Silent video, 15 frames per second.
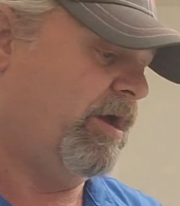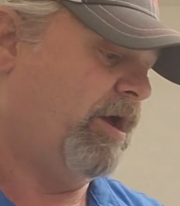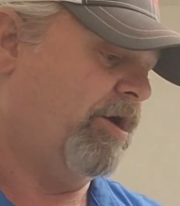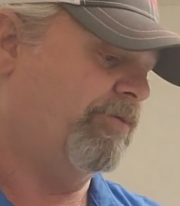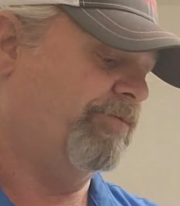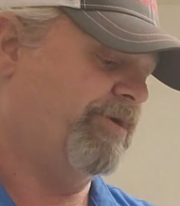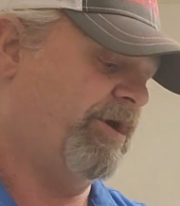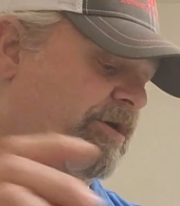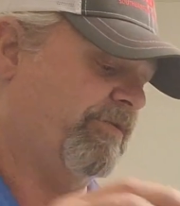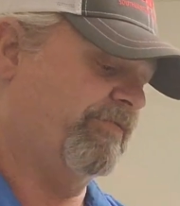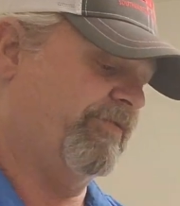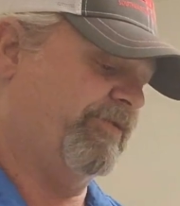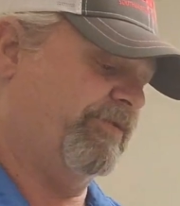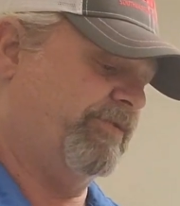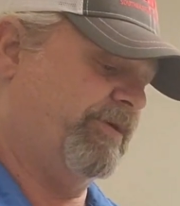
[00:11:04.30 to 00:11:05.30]
on dog
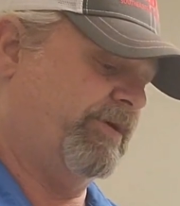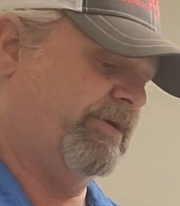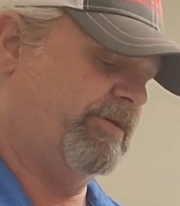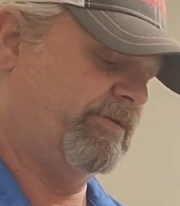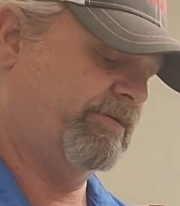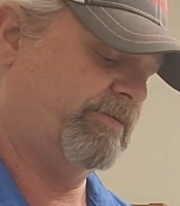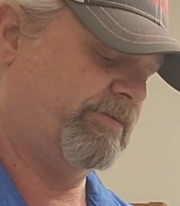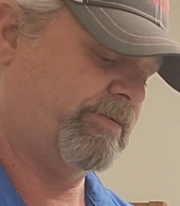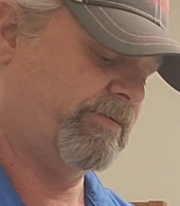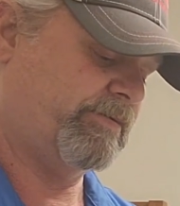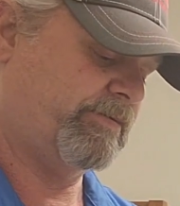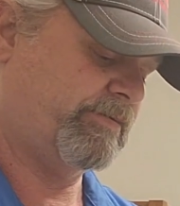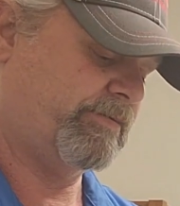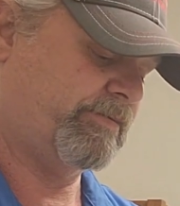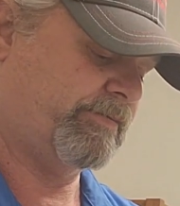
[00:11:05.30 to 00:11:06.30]
food.
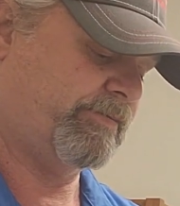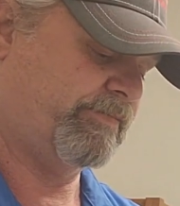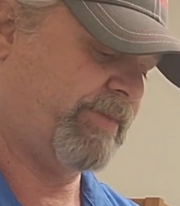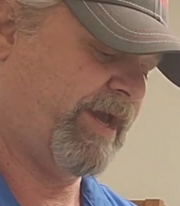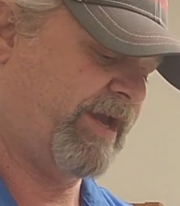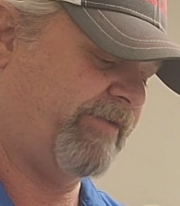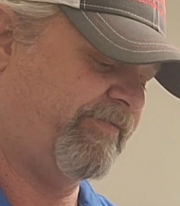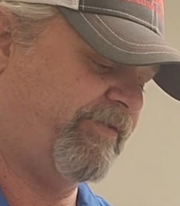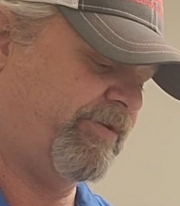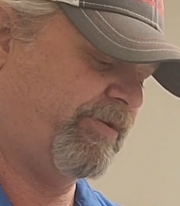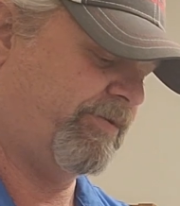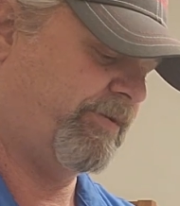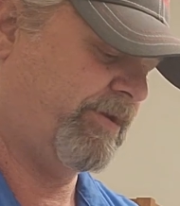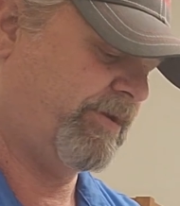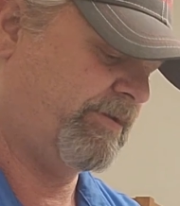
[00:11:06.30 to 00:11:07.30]
Bag
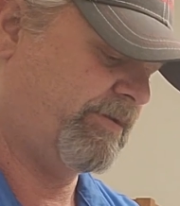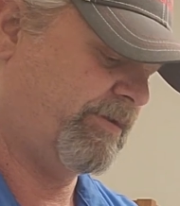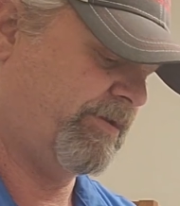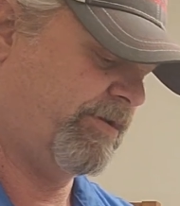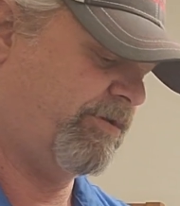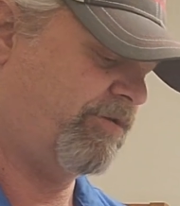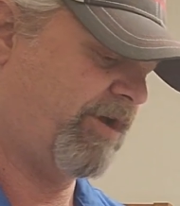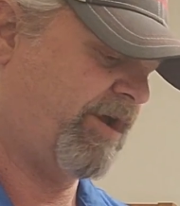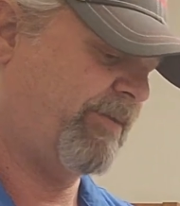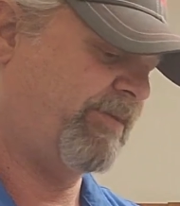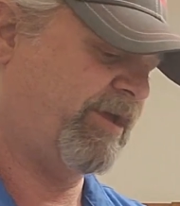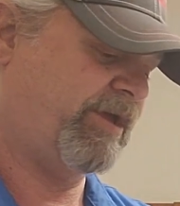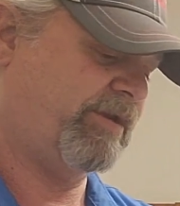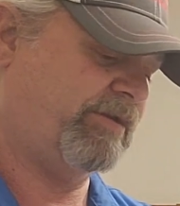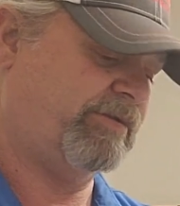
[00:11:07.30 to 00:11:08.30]
food, you grab
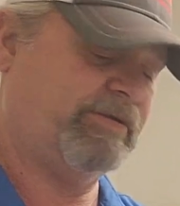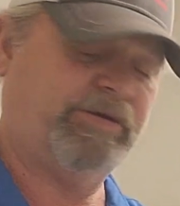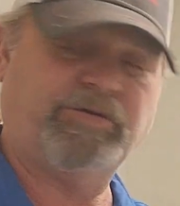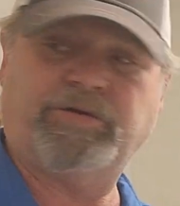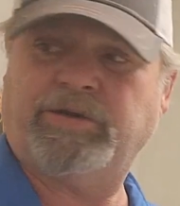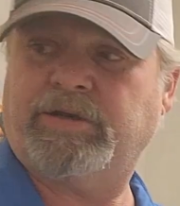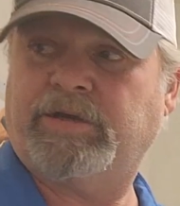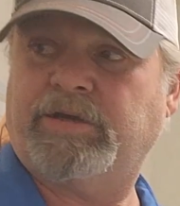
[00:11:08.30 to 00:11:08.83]
it. You could